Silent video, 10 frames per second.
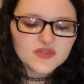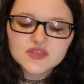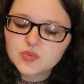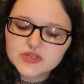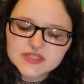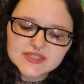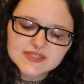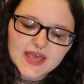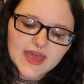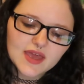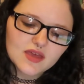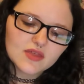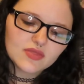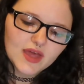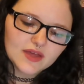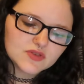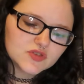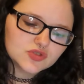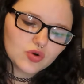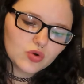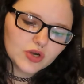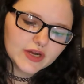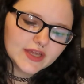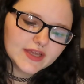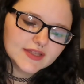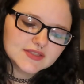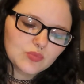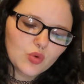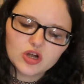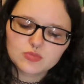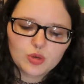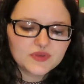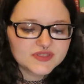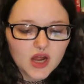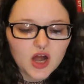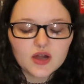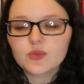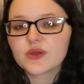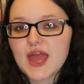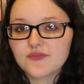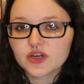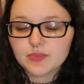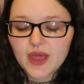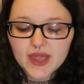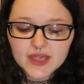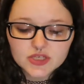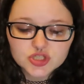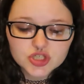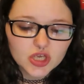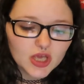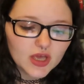This person is saying that the story gets more and more bizarre with every page,